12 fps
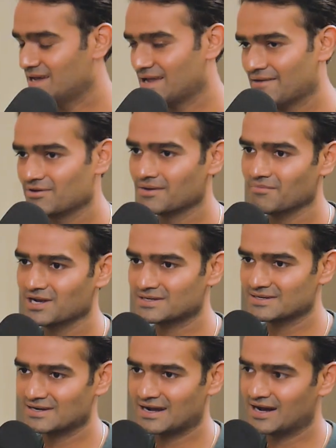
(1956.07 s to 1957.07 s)
and having a
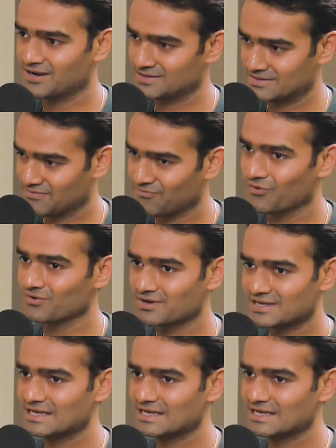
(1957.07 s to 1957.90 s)
mentor are the 4